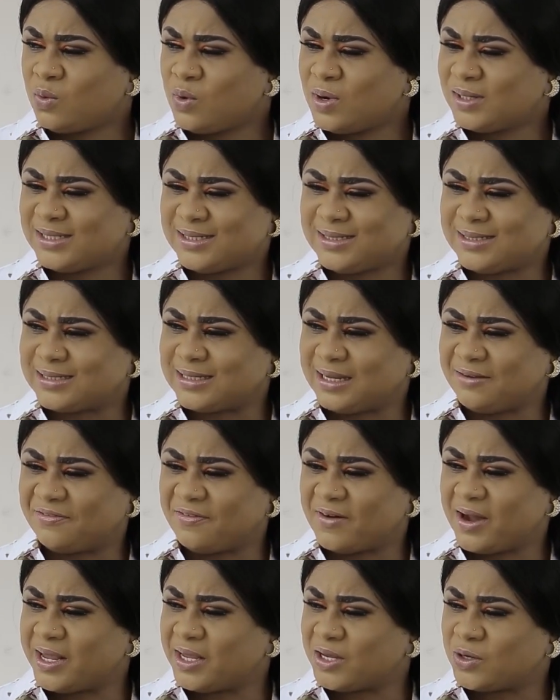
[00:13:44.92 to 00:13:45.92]
What did
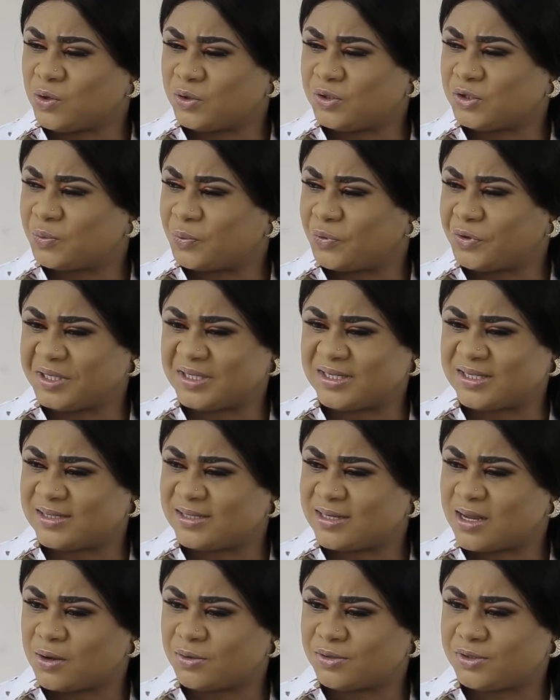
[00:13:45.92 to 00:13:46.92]
Ifeanyi go to
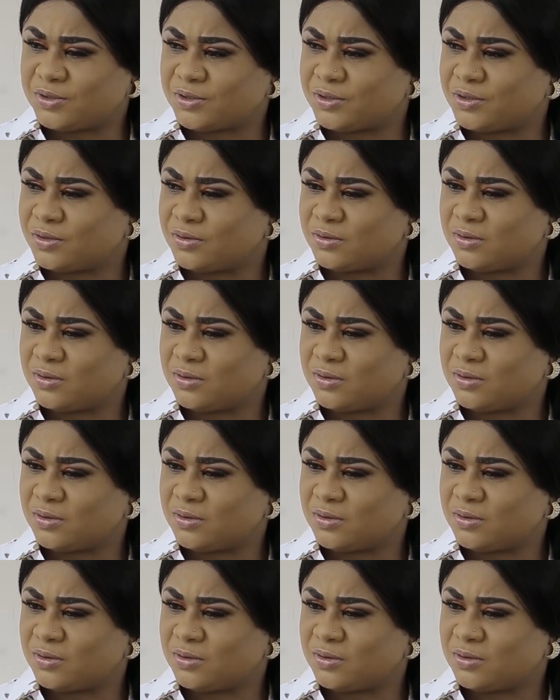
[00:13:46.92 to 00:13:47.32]
Prince's house to do?